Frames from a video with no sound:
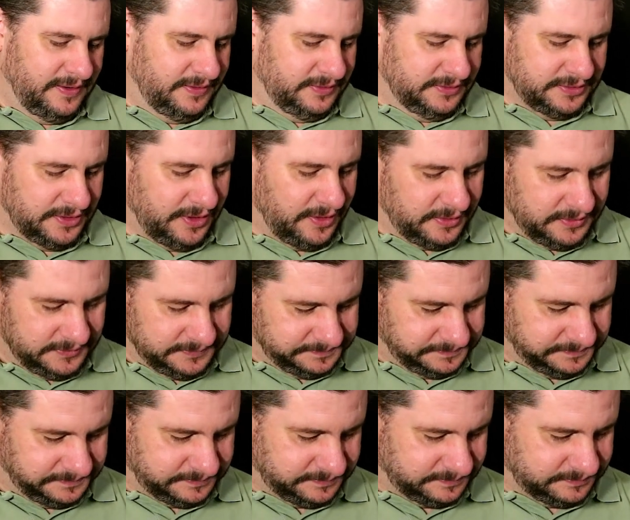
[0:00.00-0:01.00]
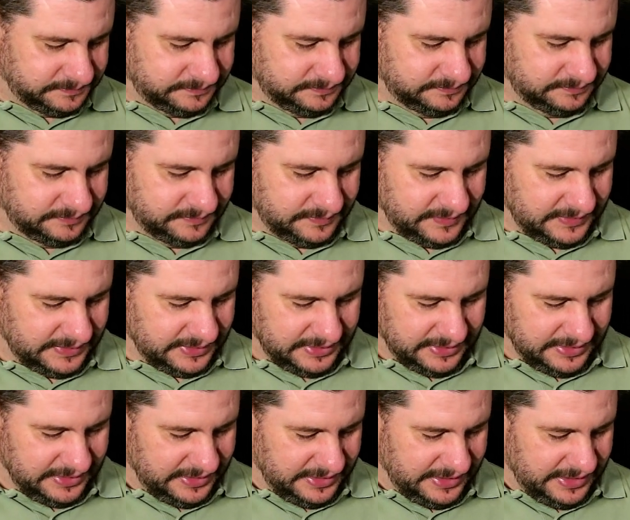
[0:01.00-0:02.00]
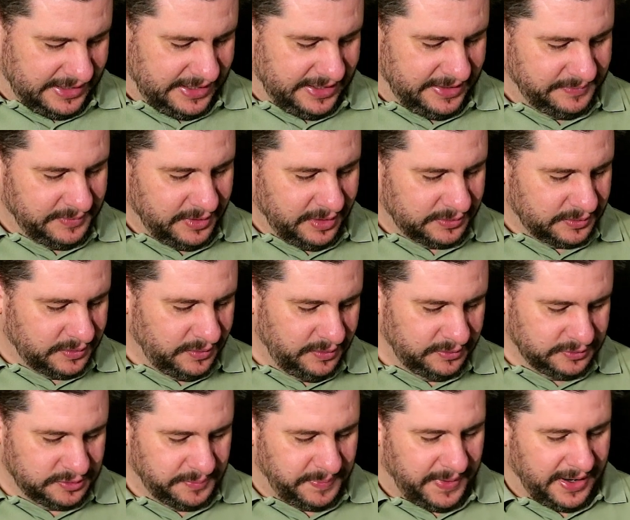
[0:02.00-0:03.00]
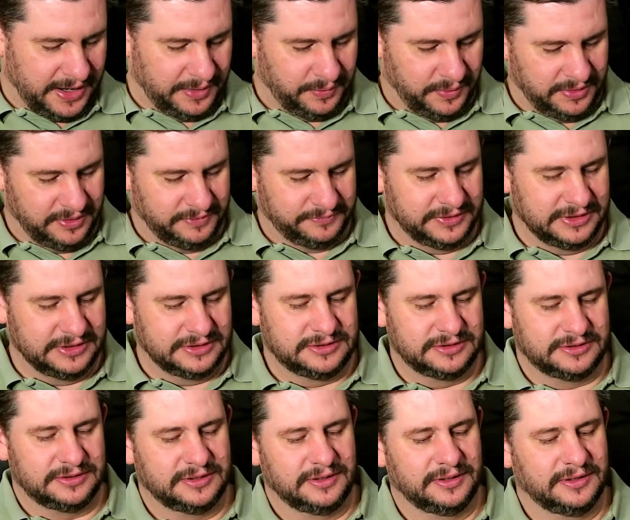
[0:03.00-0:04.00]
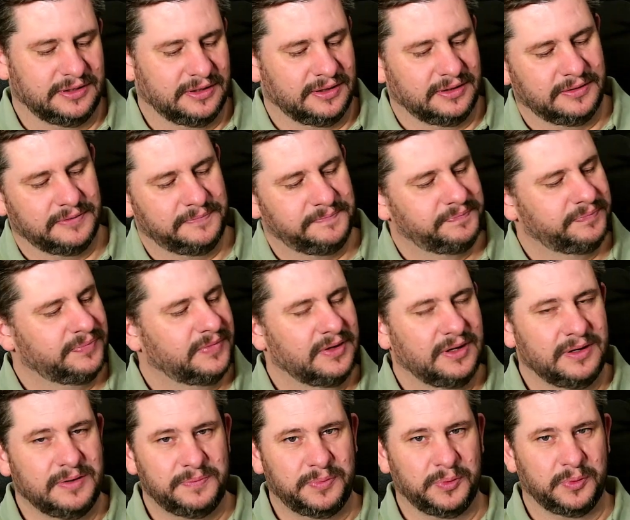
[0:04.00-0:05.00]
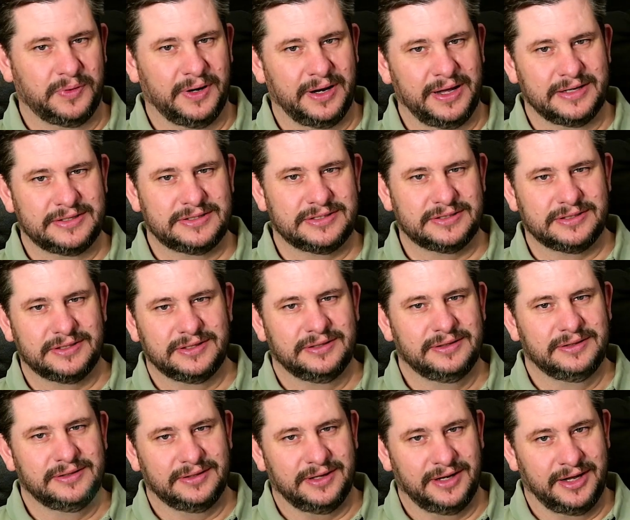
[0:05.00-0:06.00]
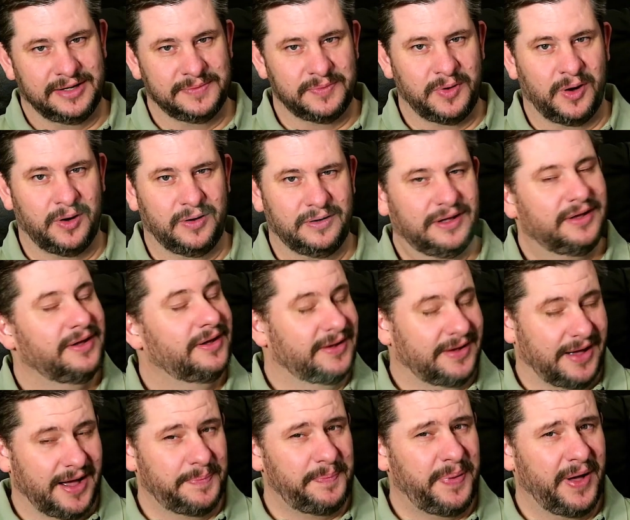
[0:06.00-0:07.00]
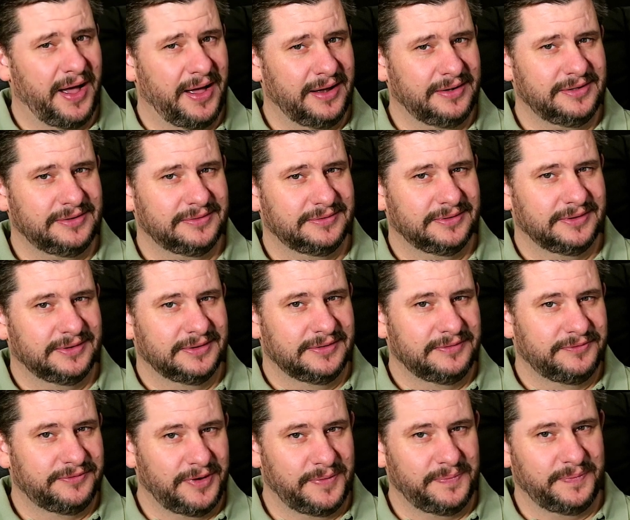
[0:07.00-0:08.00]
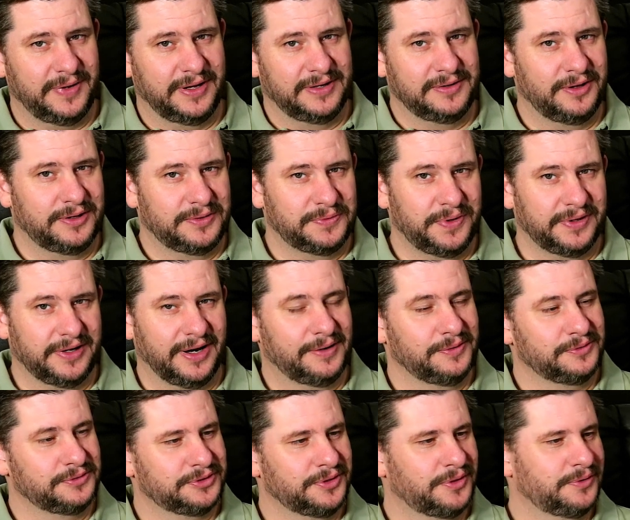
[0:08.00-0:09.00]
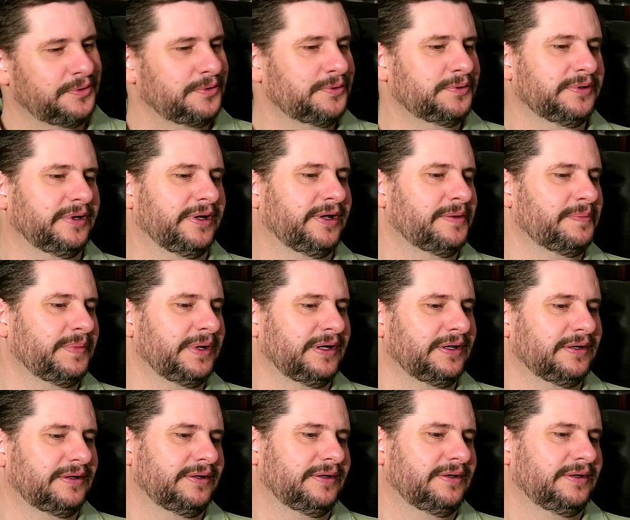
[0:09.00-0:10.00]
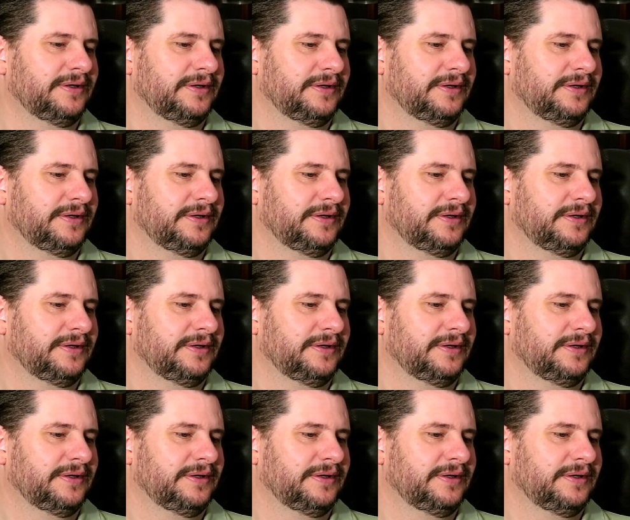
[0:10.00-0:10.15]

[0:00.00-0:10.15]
So I'm not going to buy one of these uh, bootlegs anymore. Apart from another one I will show you in a minute.